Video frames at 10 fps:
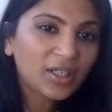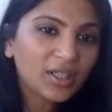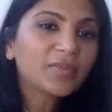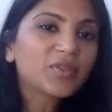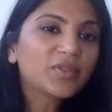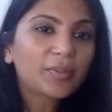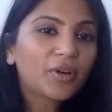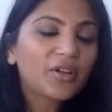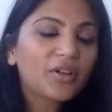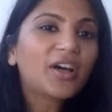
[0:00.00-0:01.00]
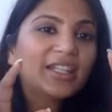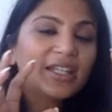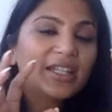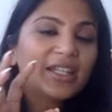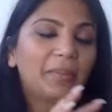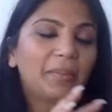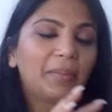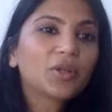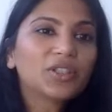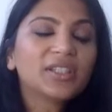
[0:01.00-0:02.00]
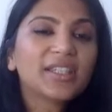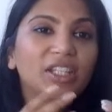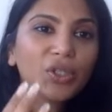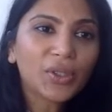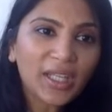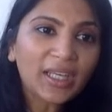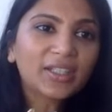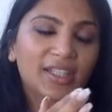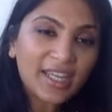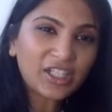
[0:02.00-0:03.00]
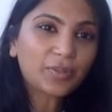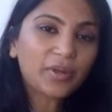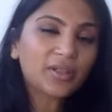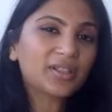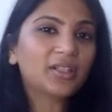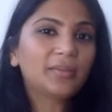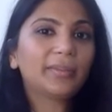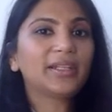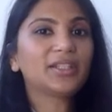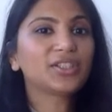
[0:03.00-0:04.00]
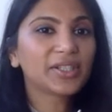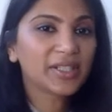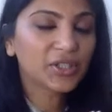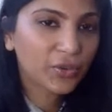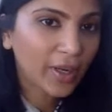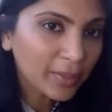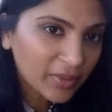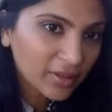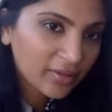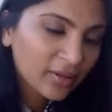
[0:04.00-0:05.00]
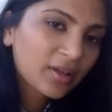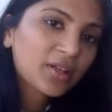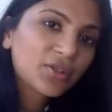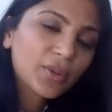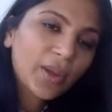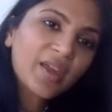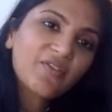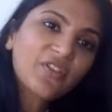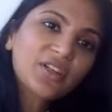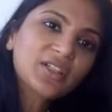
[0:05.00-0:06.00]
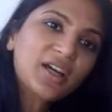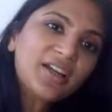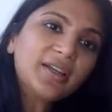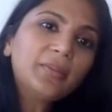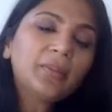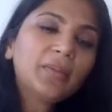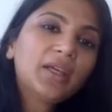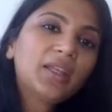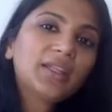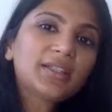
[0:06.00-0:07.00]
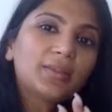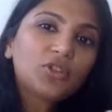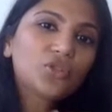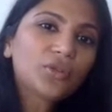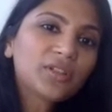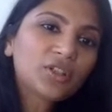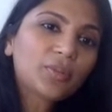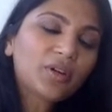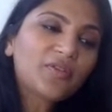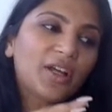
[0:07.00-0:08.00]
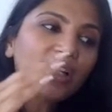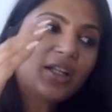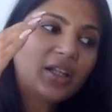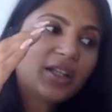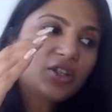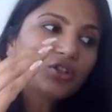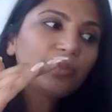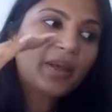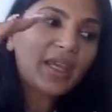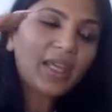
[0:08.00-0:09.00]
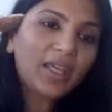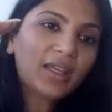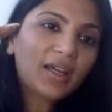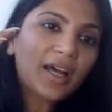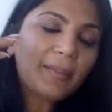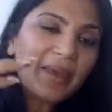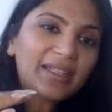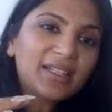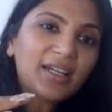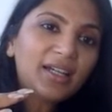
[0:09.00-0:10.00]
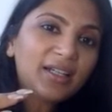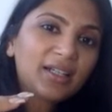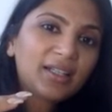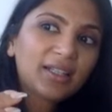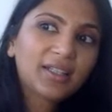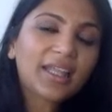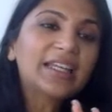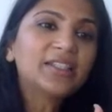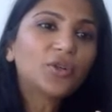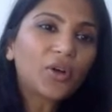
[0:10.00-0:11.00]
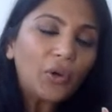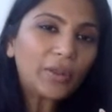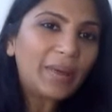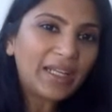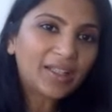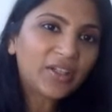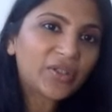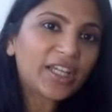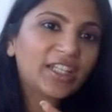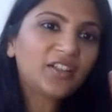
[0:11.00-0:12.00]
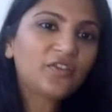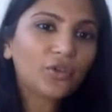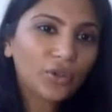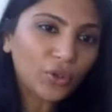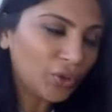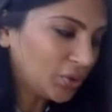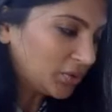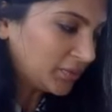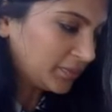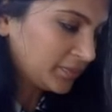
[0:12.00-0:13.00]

comes from the profile and the meta description is then unique to each person, but it's just a script. So every time that someone joins your profile, there should be a meta that is automatically created for Google.